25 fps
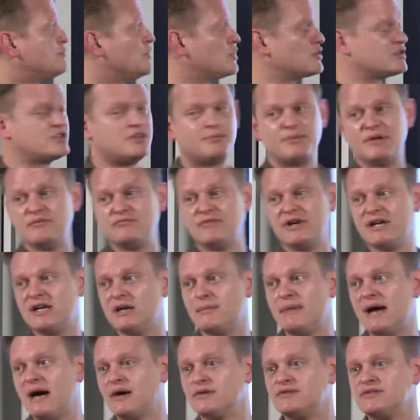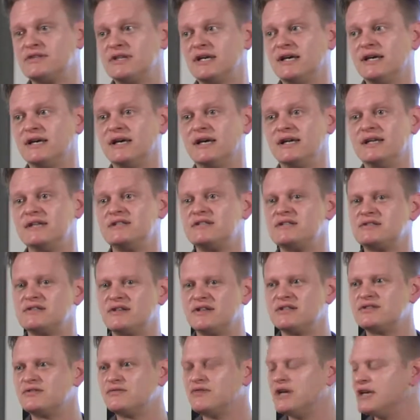of books have been written about it. And
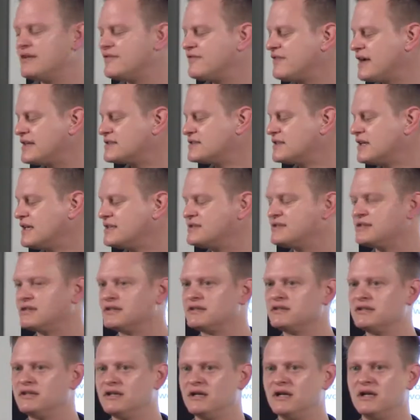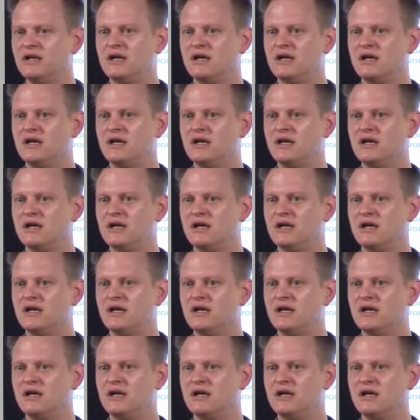it's a really fascinating